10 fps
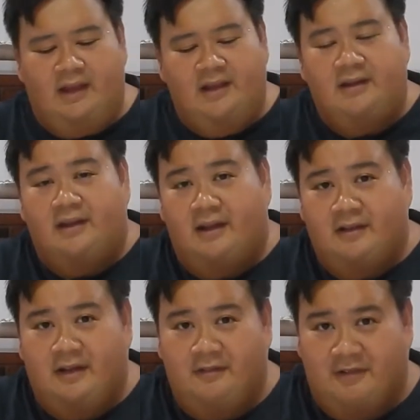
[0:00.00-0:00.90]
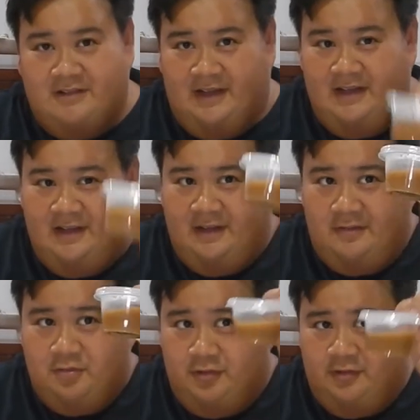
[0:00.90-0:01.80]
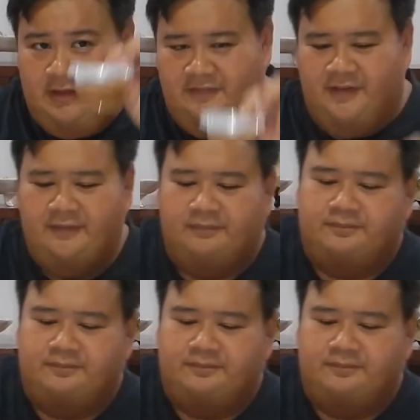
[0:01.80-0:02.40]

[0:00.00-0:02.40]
And once again, it comes with gravy.